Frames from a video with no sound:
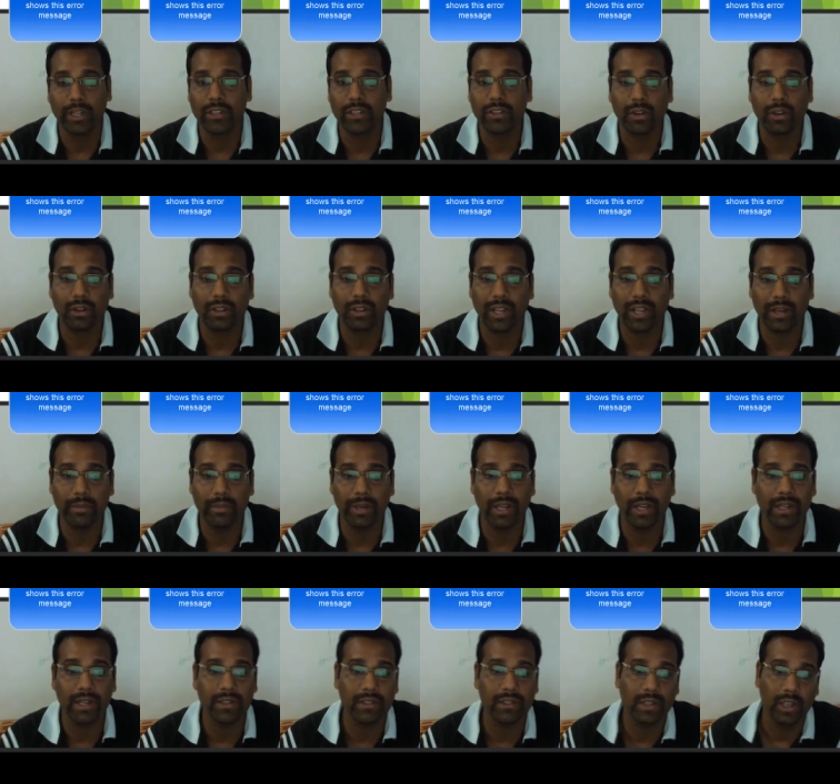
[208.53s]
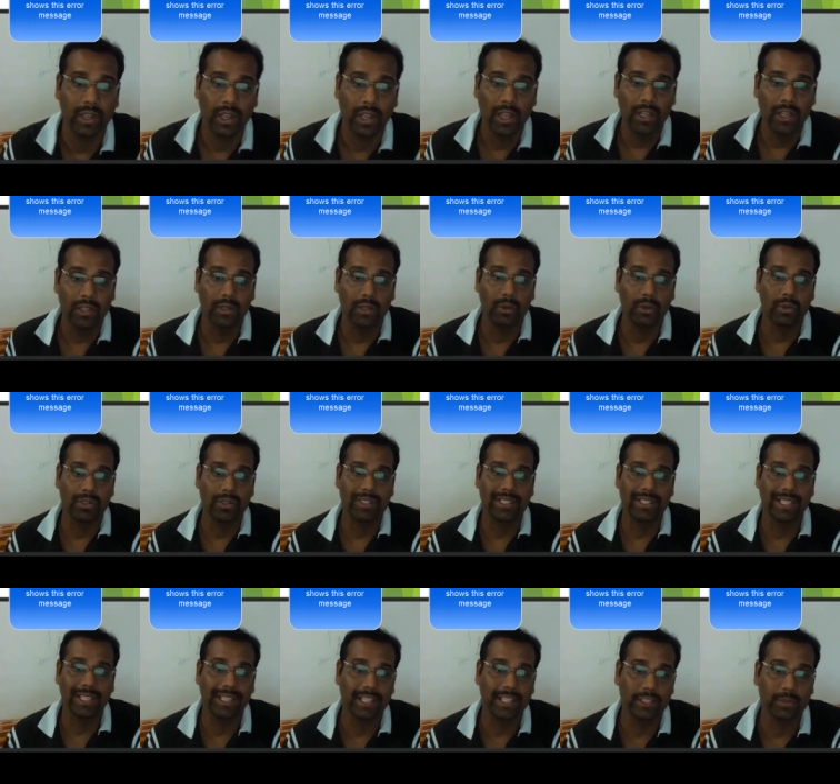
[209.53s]
2 minutes or 3 minutes,
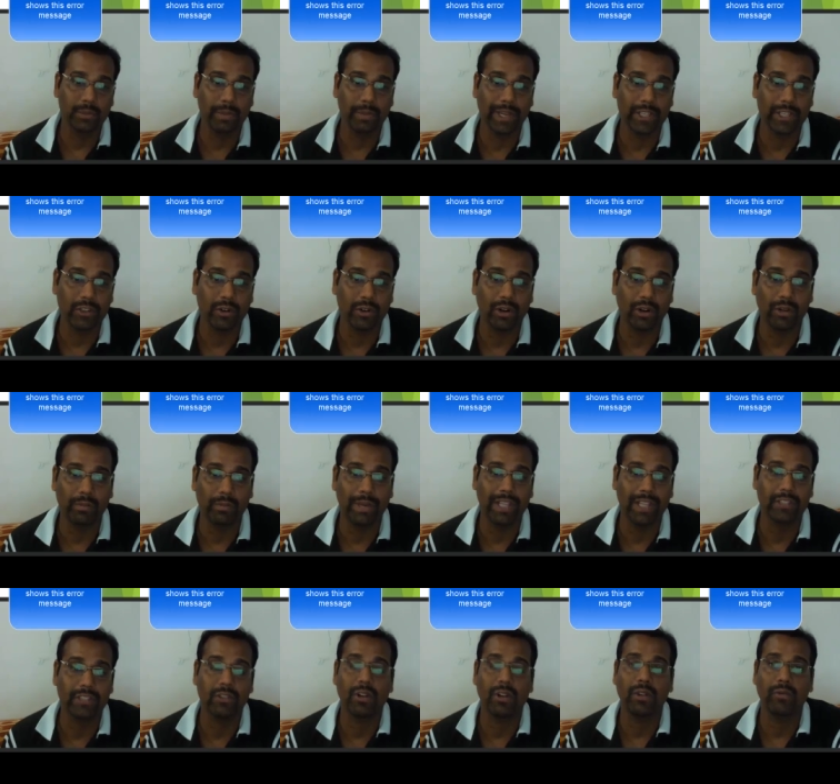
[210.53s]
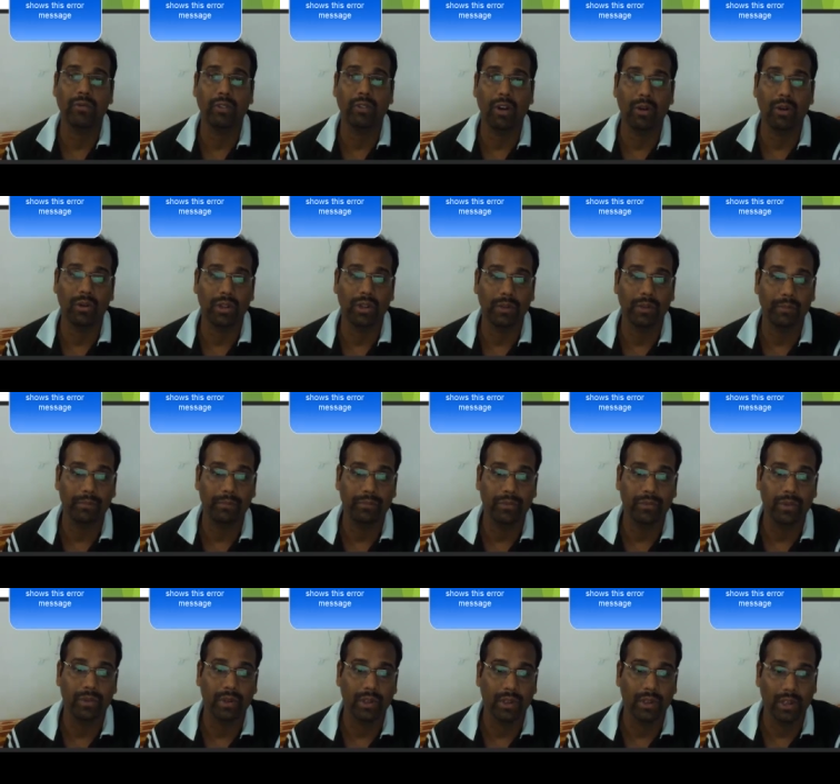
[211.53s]
you would see this page called page not found.
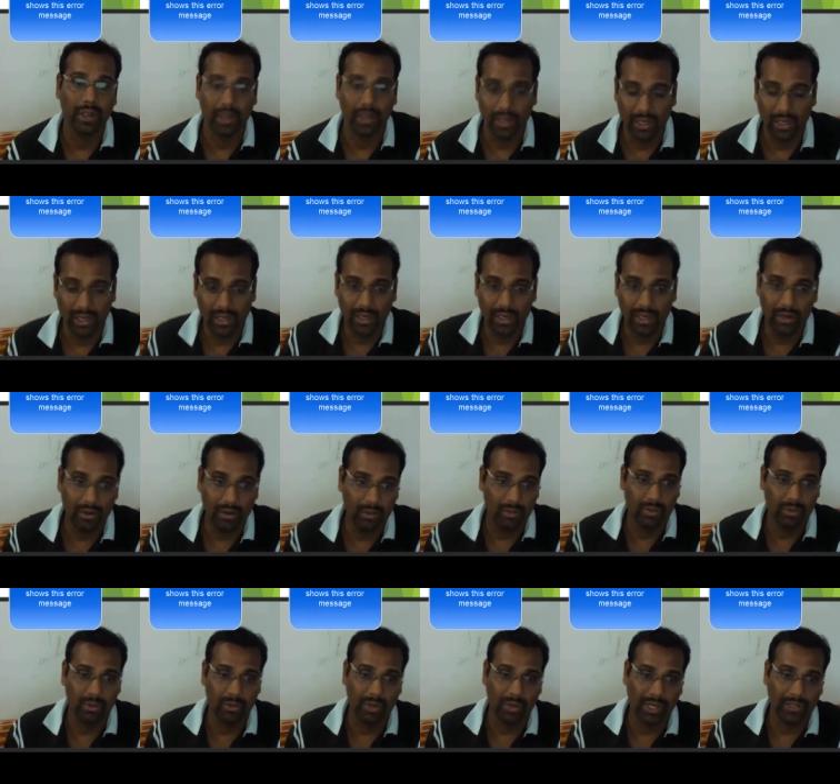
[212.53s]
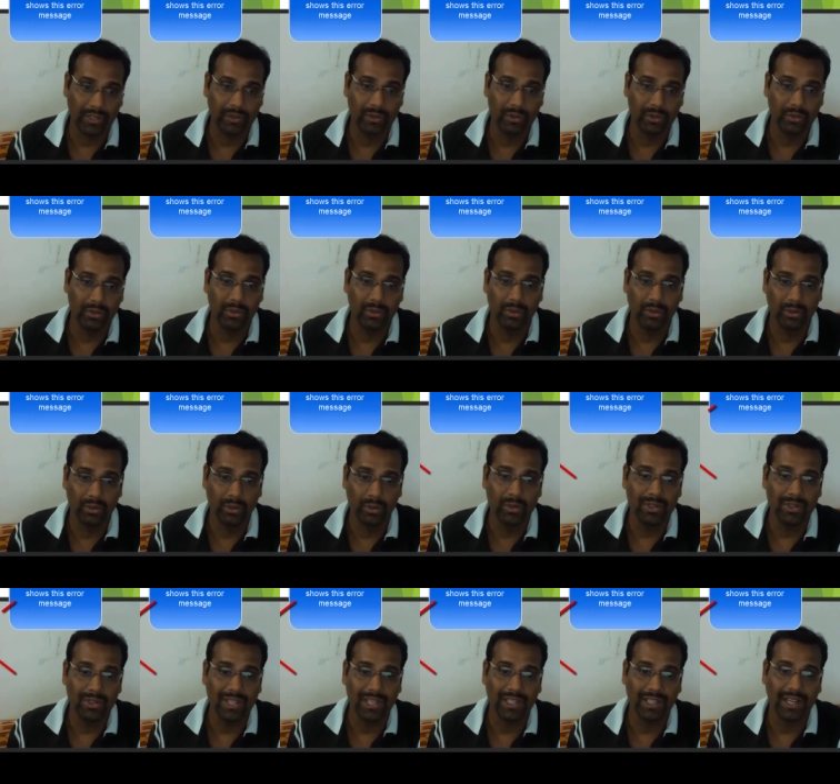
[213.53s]
Would you like
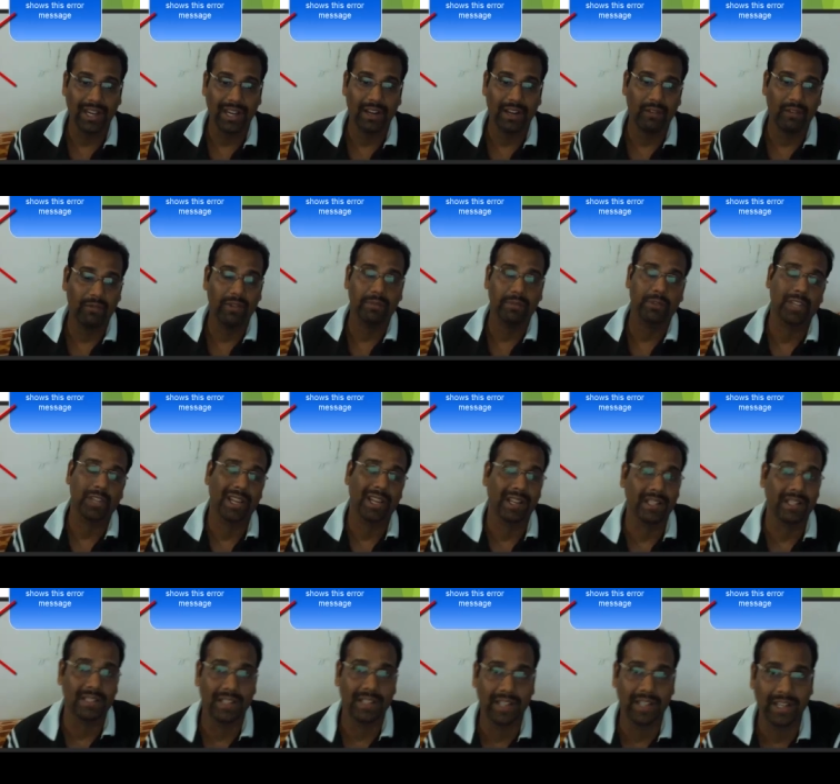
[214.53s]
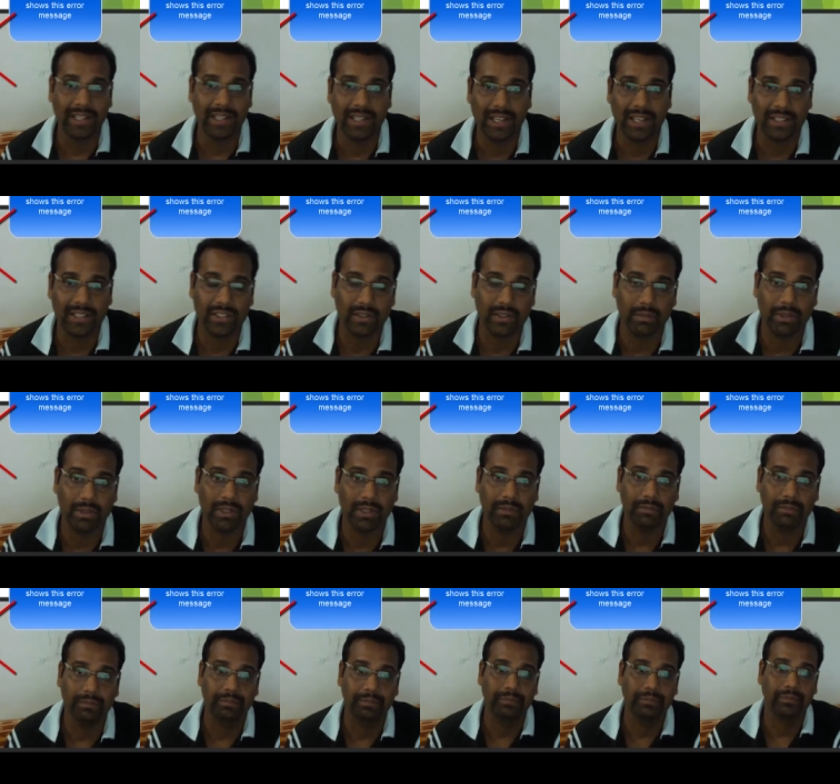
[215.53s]
to use that kind of website as an end
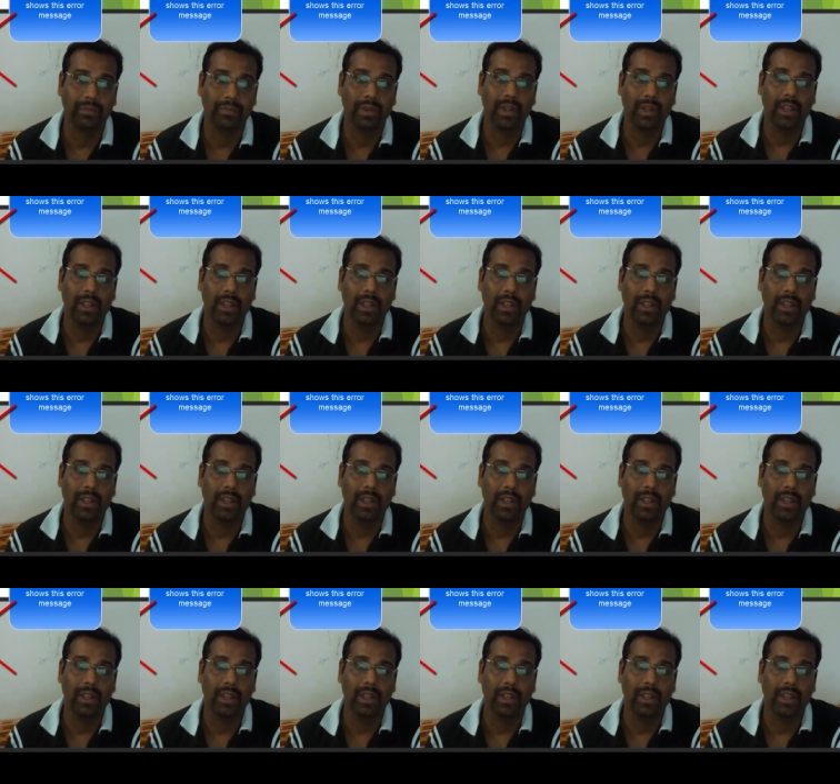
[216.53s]
customer?